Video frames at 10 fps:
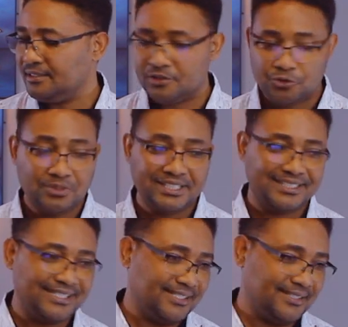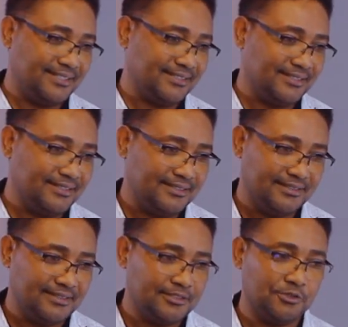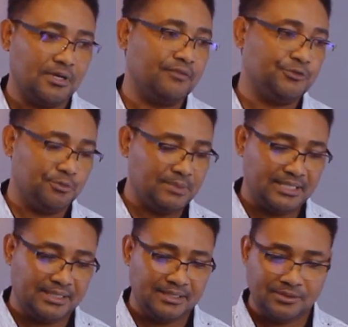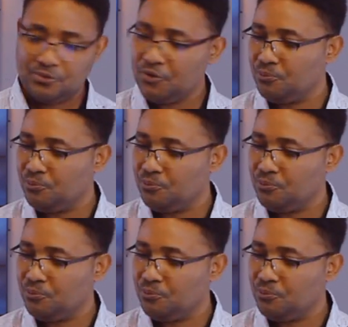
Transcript: It's really key that you have humility.